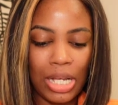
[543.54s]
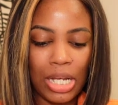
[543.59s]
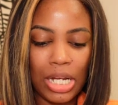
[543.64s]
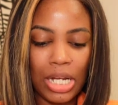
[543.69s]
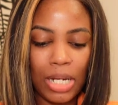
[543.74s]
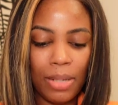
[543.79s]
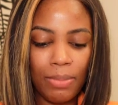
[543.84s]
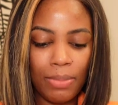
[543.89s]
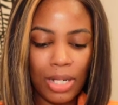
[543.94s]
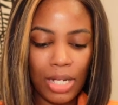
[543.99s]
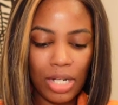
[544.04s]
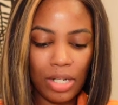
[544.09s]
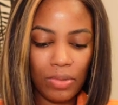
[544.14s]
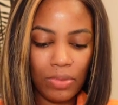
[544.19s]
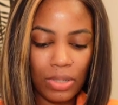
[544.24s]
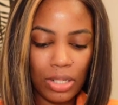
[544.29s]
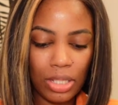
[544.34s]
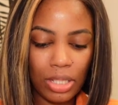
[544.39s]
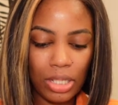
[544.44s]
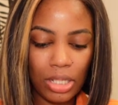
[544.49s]
I'm not
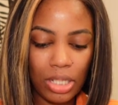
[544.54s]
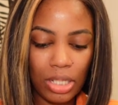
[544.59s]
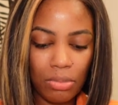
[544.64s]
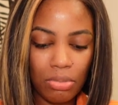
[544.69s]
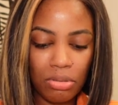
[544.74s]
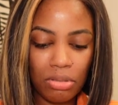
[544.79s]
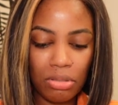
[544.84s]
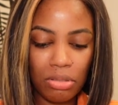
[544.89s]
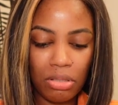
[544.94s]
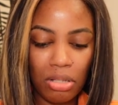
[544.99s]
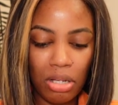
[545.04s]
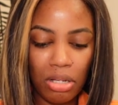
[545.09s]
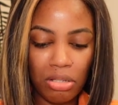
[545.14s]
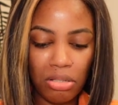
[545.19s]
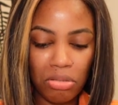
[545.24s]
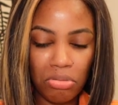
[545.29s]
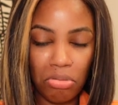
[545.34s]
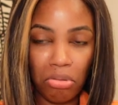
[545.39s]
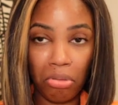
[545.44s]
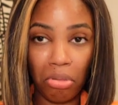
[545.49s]
really
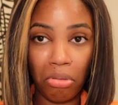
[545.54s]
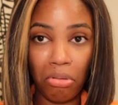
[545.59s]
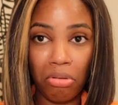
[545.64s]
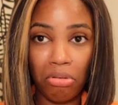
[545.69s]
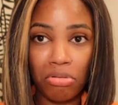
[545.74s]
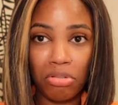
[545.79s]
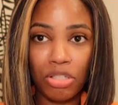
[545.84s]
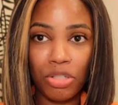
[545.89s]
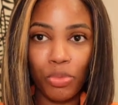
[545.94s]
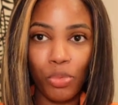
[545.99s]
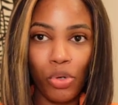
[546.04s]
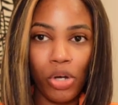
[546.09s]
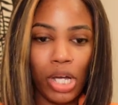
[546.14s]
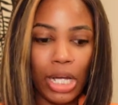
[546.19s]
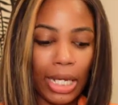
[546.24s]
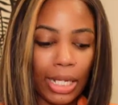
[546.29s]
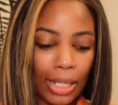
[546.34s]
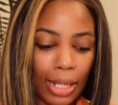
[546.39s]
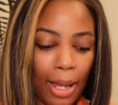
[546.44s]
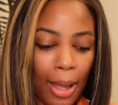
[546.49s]
obsessed with this
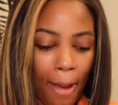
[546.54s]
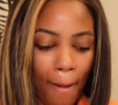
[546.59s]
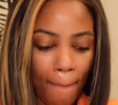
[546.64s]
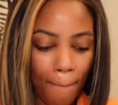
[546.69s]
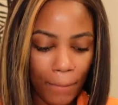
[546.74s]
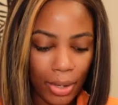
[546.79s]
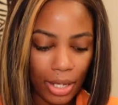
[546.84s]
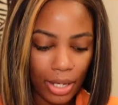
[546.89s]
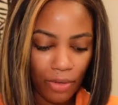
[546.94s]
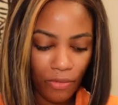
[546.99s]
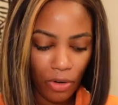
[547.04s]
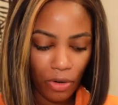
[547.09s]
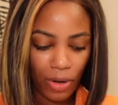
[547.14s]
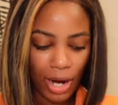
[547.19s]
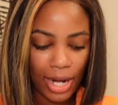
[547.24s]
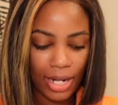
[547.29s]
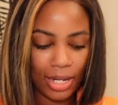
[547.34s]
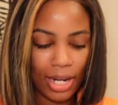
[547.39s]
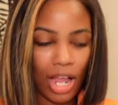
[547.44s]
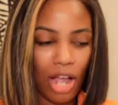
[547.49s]
one, but for
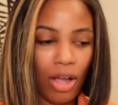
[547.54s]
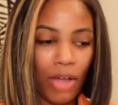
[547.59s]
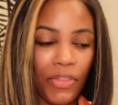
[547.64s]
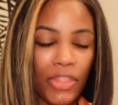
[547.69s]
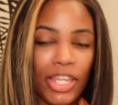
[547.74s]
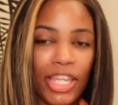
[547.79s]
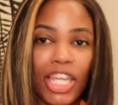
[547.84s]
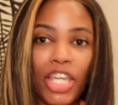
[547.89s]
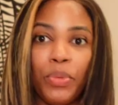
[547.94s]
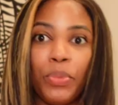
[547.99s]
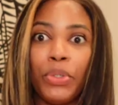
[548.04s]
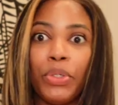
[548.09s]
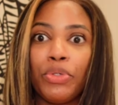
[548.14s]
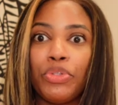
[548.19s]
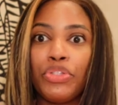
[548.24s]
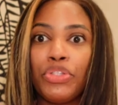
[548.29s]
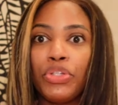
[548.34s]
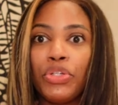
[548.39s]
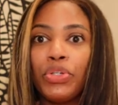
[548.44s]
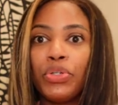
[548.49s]
right now, I think it will
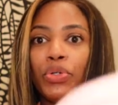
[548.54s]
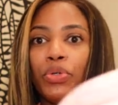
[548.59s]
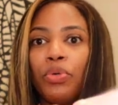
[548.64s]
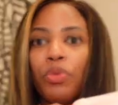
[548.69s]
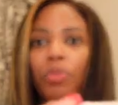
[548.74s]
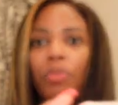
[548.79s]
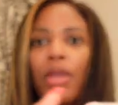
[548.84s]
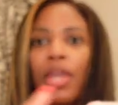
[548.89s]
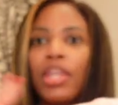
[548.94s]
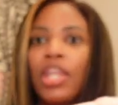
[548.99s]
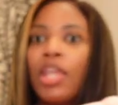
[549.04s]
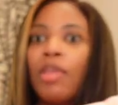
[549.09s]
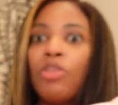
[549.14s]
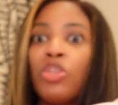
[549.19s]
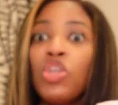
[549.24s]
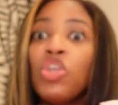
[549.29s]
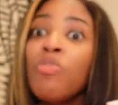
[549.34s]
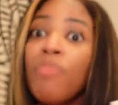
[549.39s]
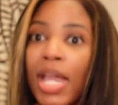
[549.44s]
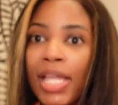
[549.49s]
do, and it,
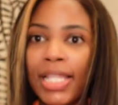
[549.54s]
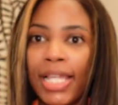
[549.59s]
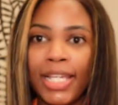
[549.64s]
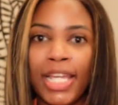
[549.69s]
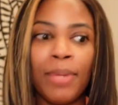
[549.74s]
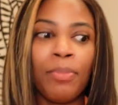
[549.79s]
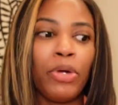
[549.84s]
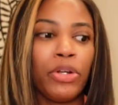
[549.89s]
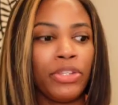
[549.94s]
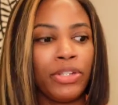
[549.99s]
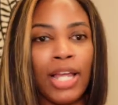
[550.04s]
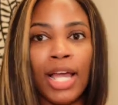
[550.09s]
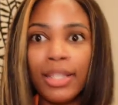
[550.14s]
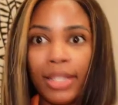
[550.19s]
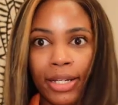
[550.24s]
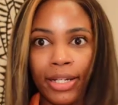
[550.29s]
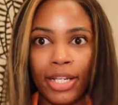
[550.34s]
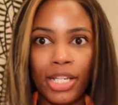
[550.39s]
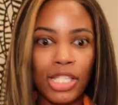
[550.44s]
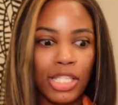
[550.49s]
you may like it more than I
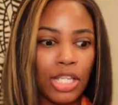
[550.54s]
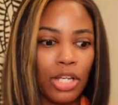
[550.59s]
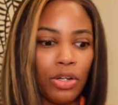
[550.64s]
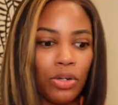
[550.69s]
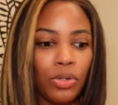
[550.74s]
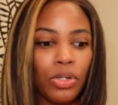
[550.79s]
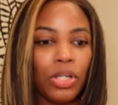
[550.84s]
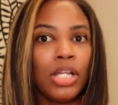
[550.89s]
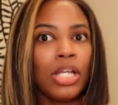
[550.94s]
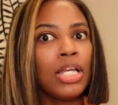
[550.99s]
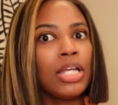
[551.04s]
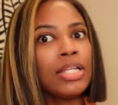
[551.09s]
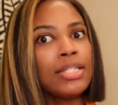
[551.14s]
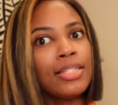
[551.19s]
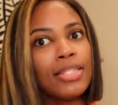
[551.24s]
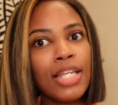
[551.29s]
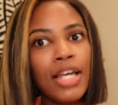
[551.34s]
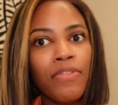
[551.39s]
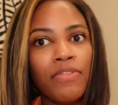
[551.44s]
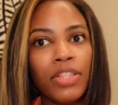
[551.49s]
like it, so
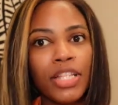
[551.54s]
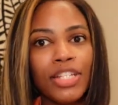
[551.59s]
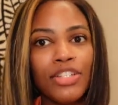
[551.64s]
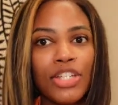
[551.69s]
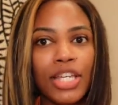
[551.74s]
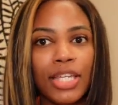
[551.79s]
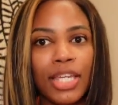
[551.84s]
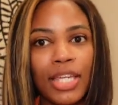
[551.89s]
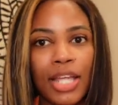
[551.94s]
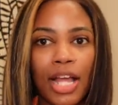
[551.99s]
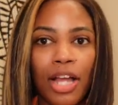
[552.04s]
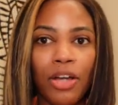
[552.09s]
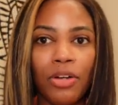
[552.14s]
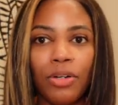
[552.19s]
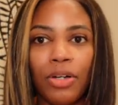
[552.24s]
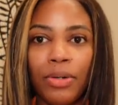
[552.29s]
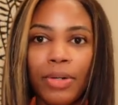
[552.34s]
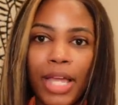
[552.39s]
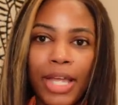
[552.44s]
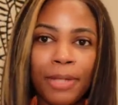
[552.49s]
definitely check it
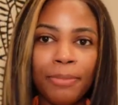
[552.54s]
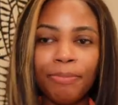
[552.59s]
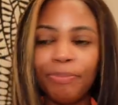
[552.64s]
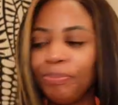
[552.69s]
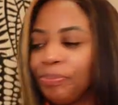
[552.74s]
out, okay?